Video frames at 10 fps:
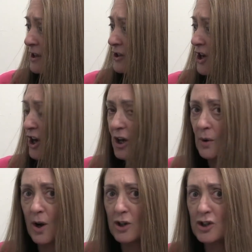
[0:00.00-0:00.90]

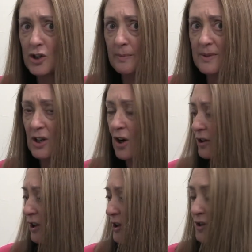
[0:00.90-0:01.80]
to jump to
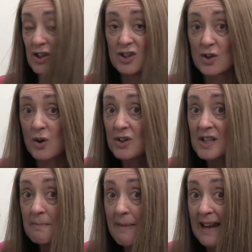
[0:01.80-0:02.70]
conclusions or
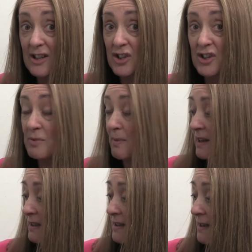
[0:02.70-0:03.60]
to make
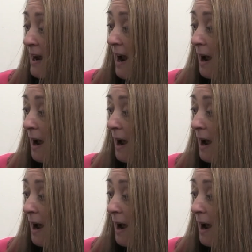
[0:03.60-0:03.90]
judgments